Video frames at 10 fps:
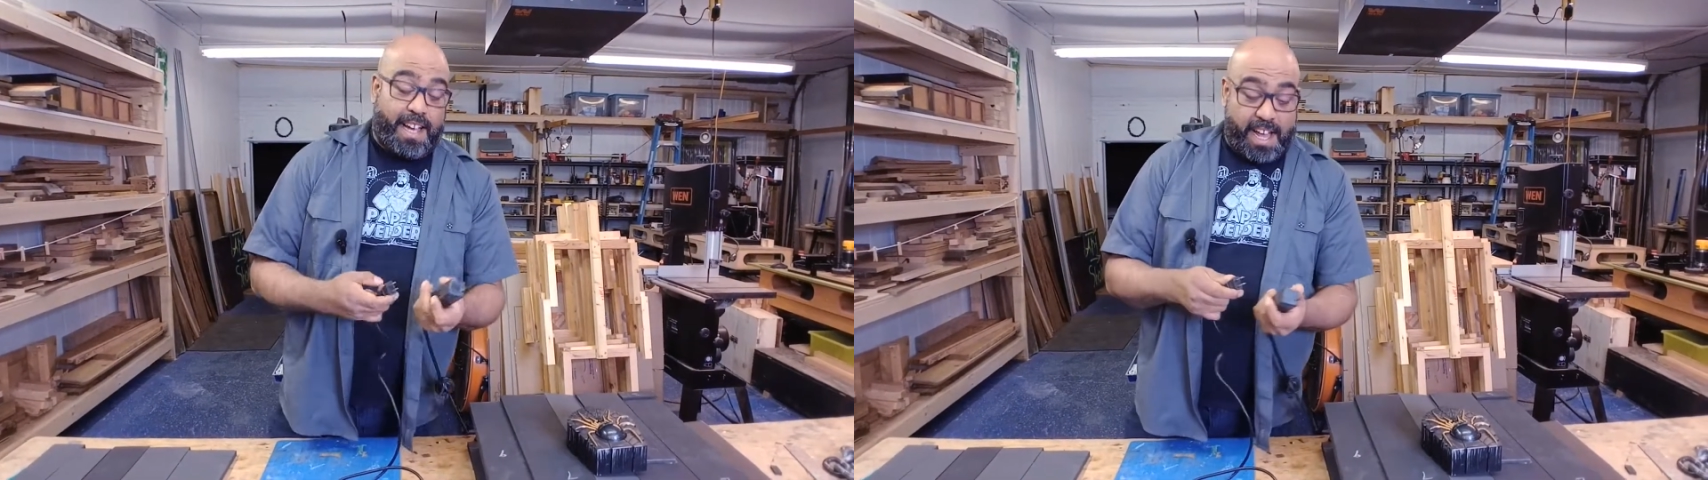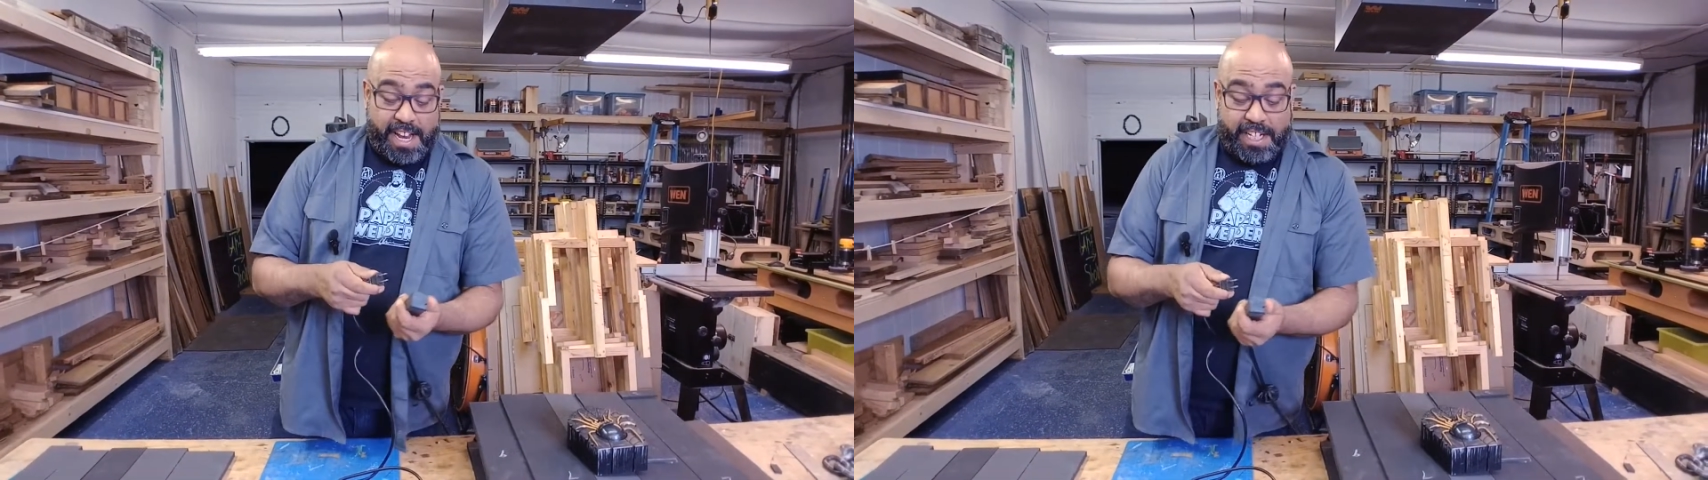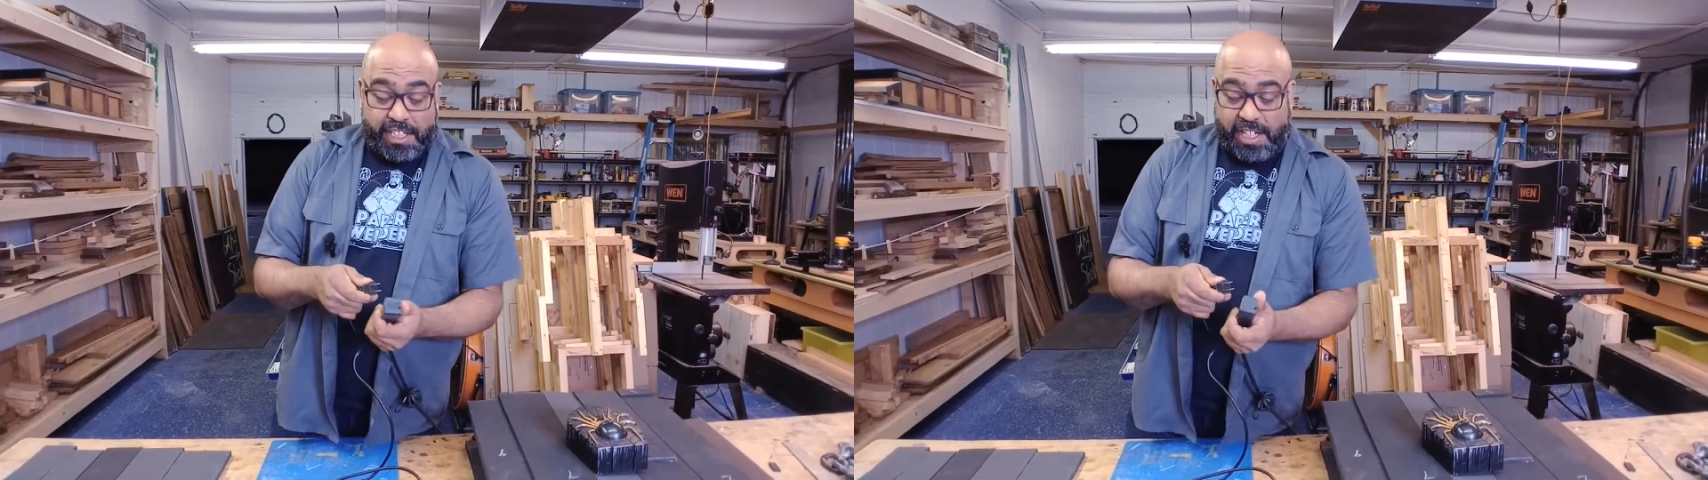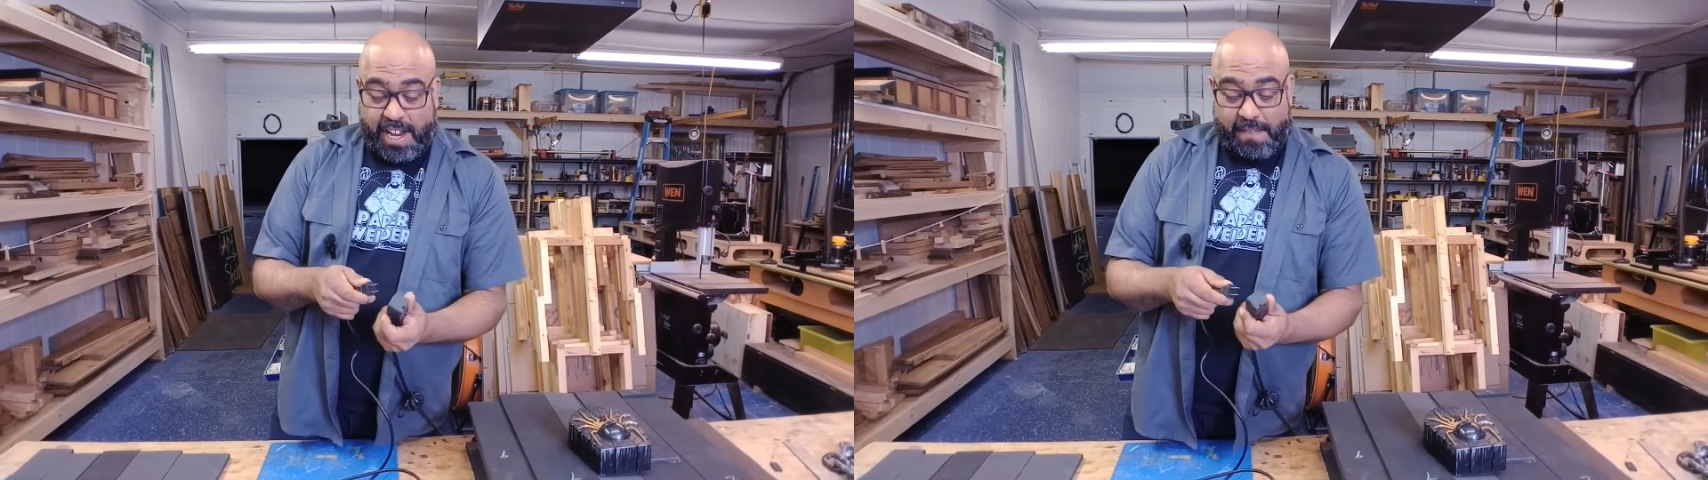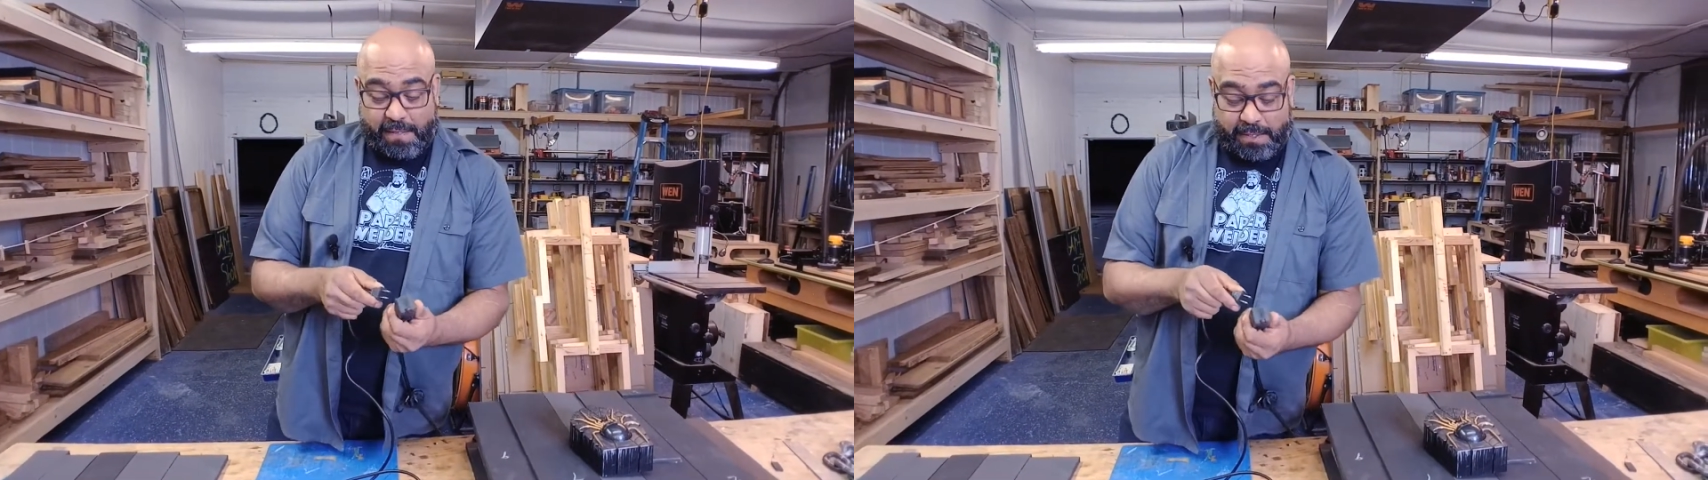energy
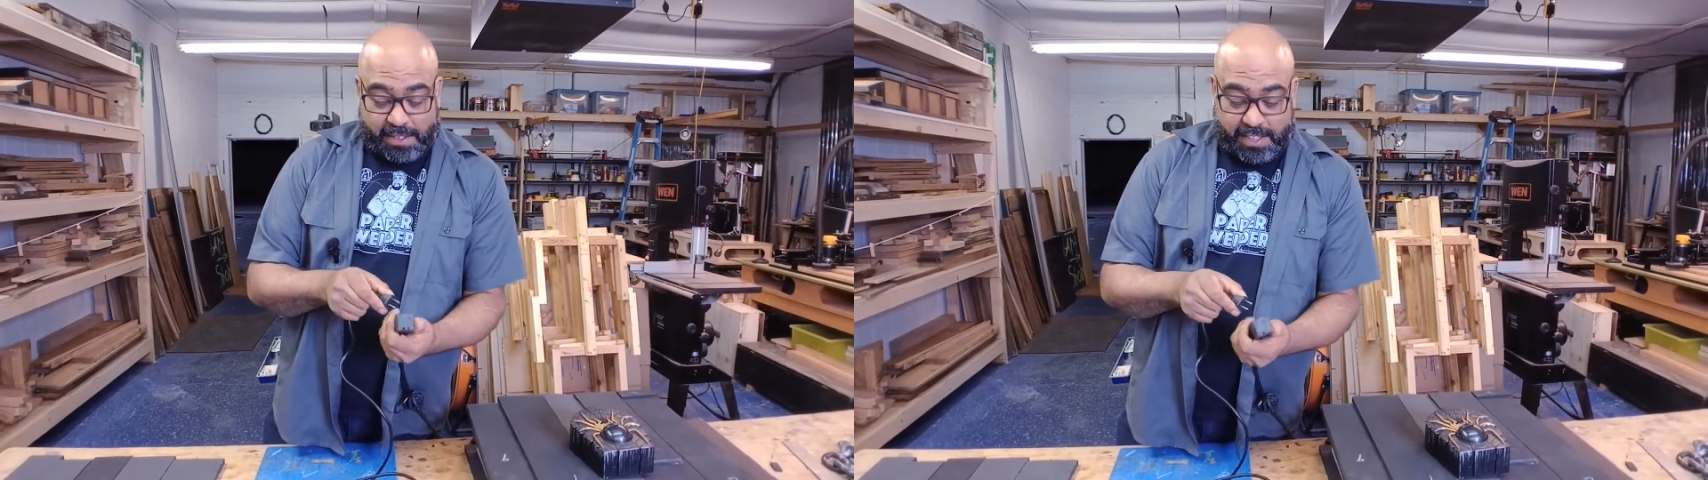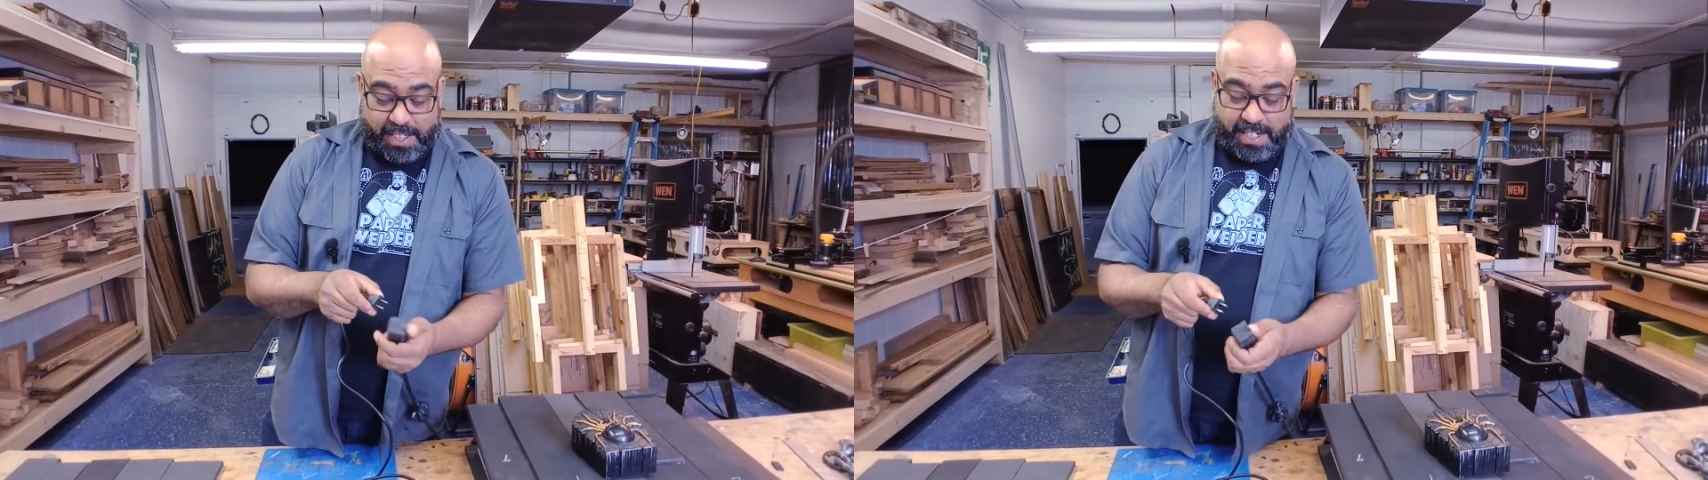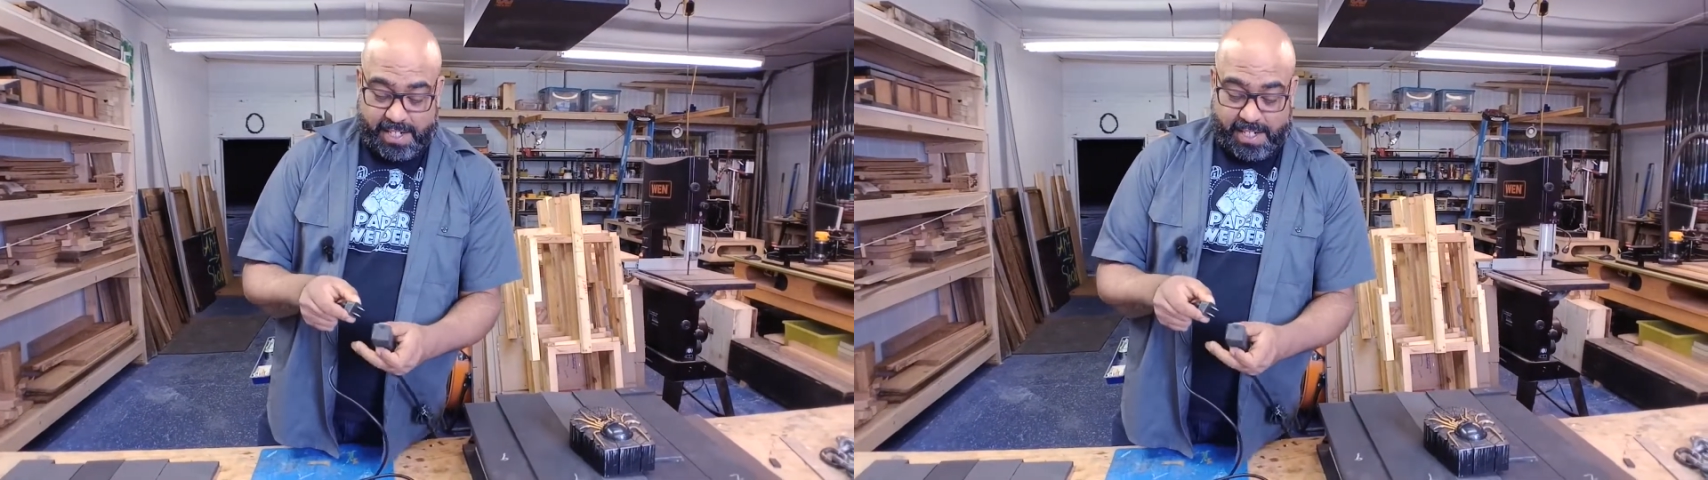levels